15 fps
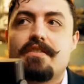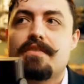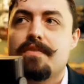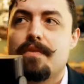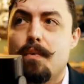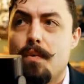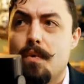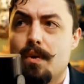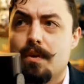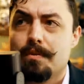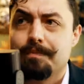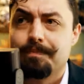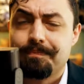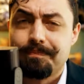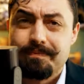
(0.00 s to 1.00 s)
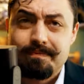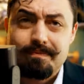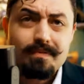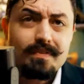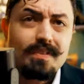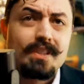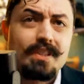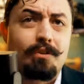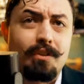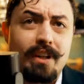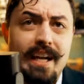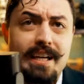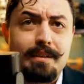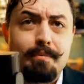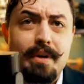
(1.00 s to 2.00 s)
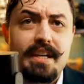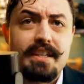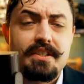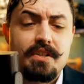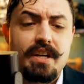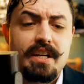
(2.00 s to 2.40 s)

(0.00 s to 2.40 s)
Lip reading: for your landing page.